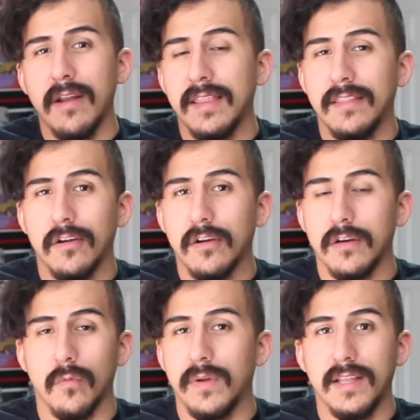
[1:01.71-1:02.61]
and they're going
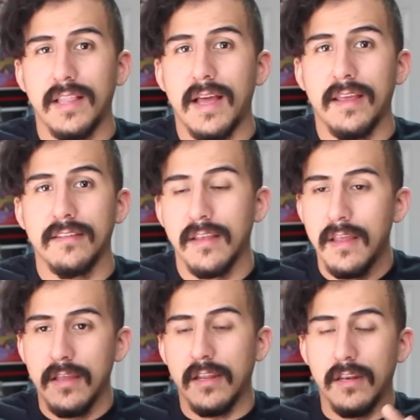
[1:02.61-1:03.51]
to realize,
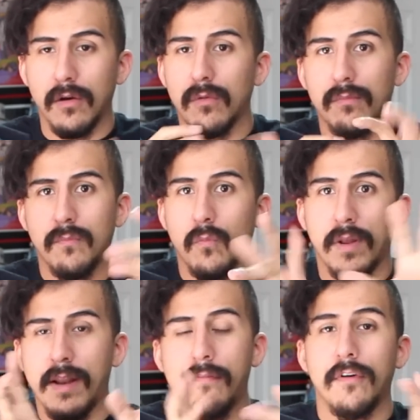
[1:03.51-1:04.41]
you know,
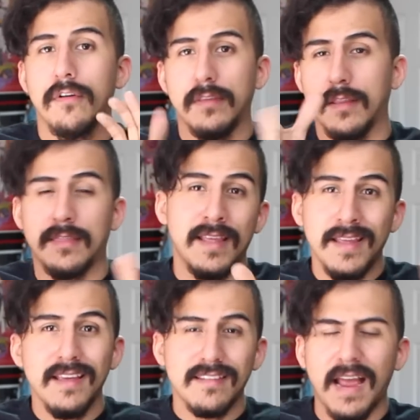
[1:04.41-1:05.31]
whatever the
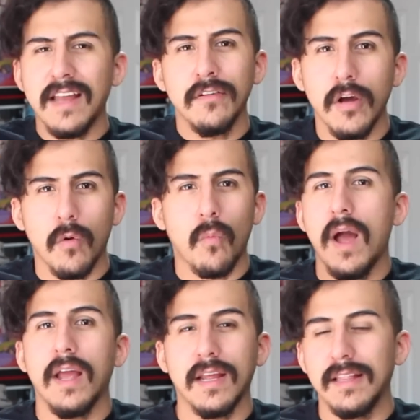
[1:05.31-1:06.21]
thing is. I don't know
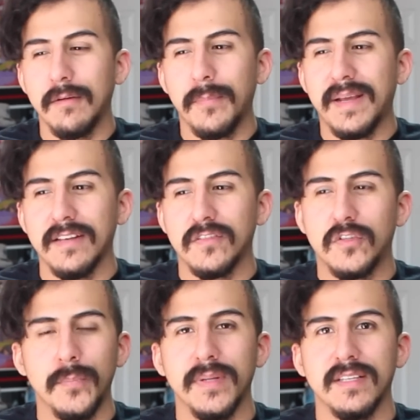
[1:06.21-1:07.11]
why. It would be kind of
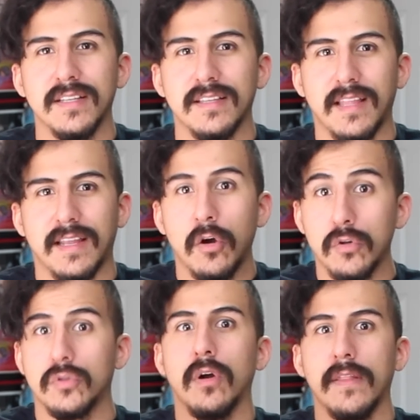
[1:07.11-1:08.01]
stupid to, like,
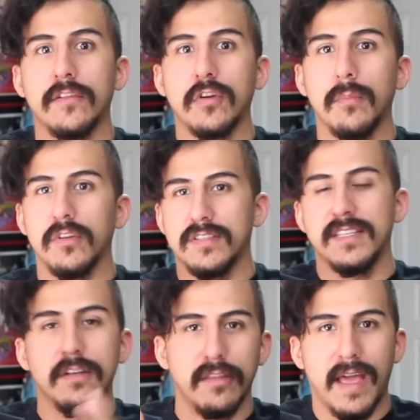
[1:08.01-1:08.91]
go through all that trouble to
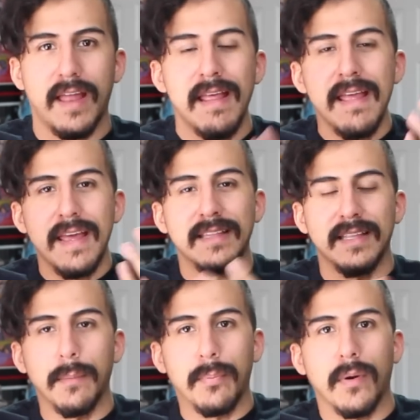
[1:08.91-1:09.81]
steal that, and
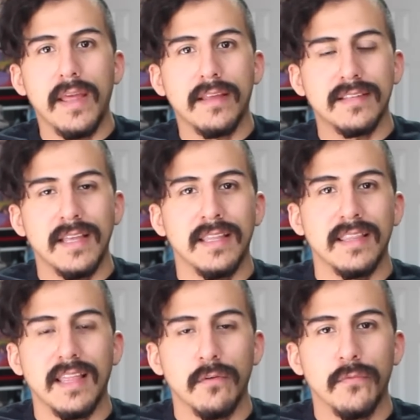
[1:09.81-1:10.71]
then it breaks, and
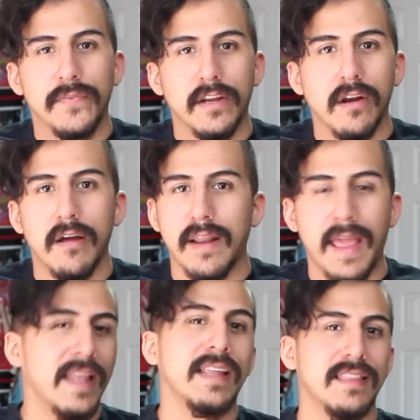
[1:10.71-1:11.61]
then they don't figure out
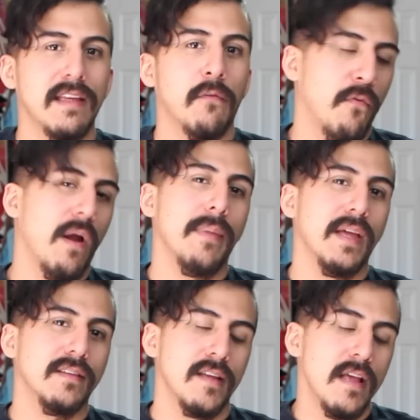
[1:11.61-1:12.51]
anything from
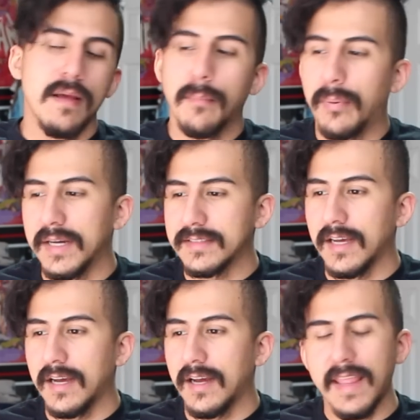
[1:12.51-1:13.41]
it. But,
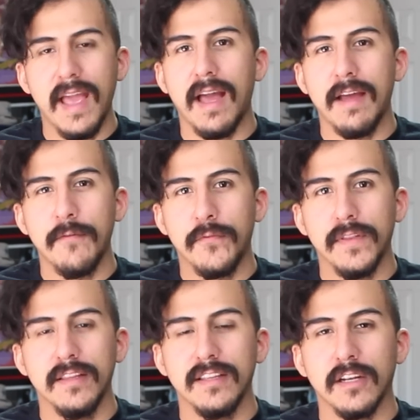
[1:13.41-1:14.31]
yeah, I have a
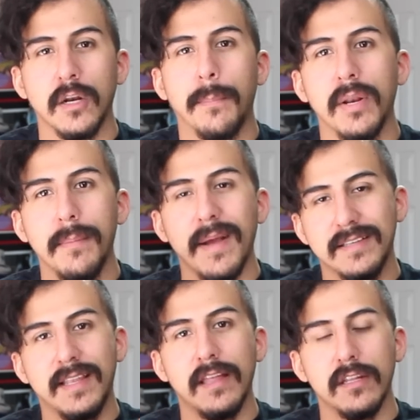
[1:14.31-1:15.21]
feeling that they're going to put it back
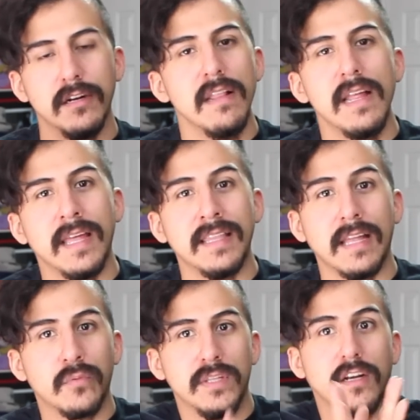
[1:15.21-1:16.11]
together, and
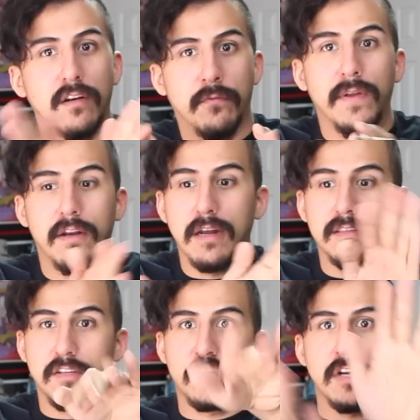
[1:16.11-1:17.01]
that's when they're going to figure
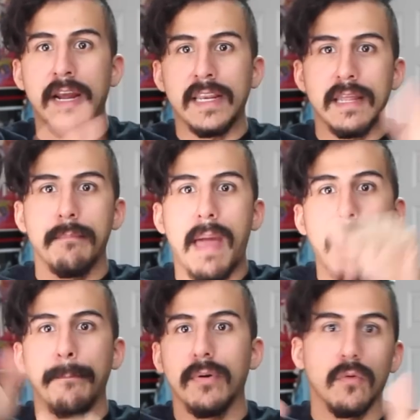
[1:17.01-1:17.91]
out the shiny
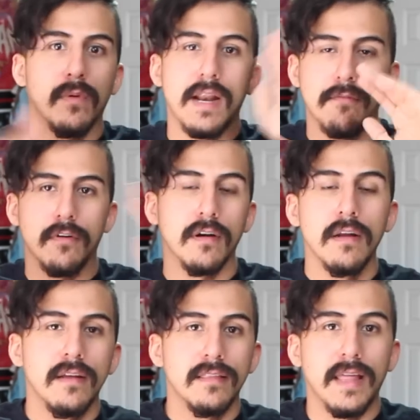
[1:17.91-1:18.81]
map or whatever
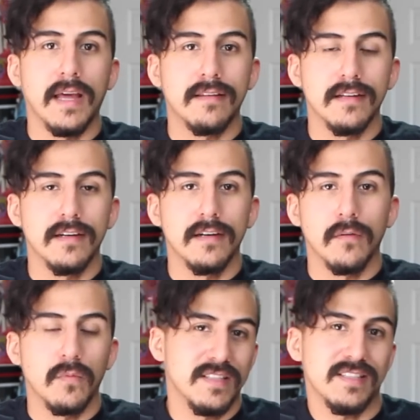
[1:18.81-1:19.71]
that
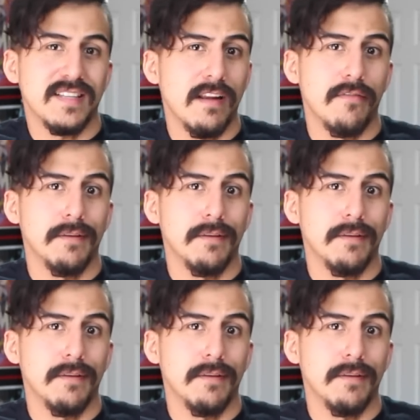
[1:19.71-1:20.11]
was inside of